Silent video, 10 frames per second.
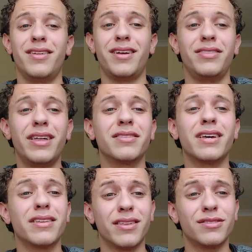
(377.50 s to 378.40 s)
And
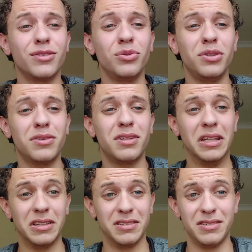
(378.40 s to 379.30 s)
that's annoying
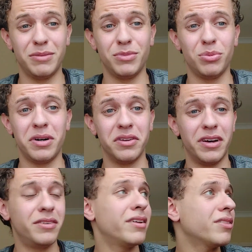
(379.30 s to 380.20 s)
thing number one.
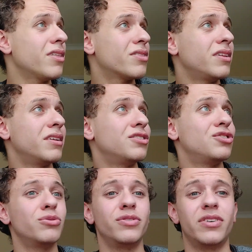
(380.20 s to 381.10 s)
Another
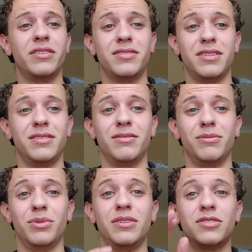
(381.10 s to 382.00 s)
issue I've had
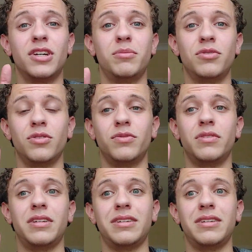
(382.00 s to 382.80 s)
in terms of